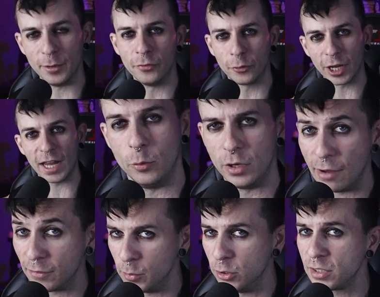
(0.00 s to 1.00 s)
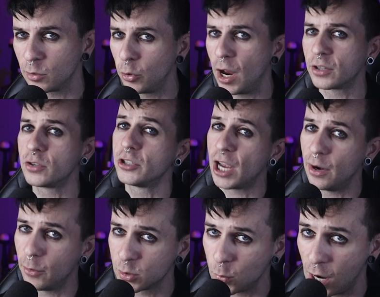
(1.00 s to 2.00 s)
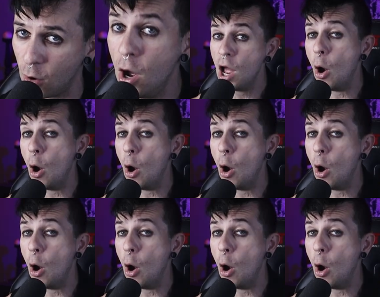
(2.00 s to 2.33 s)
don't forget we have the music reaction channel as well,